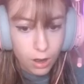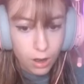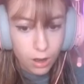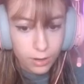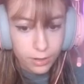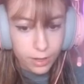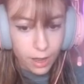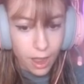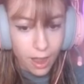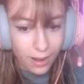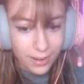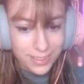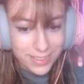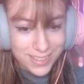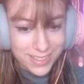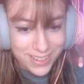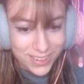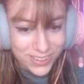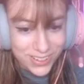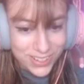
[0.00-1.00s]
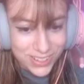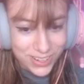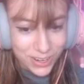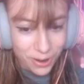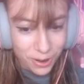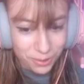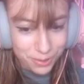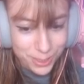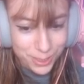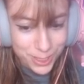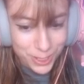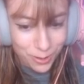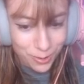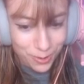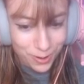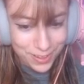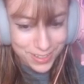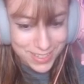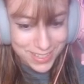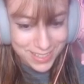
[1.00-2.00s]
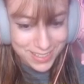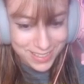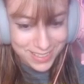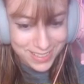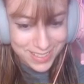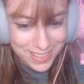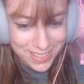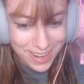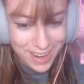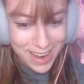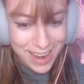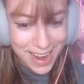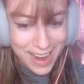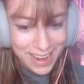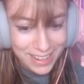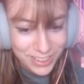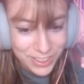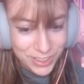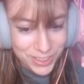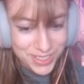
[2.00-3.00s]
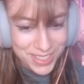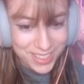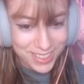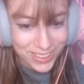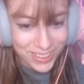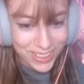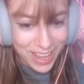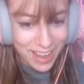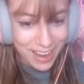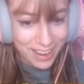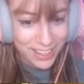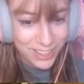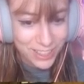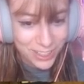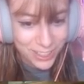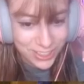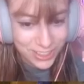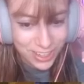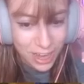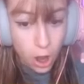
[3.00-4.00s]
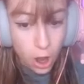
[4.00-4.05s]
Guys, there's ghost horses! It just glitched!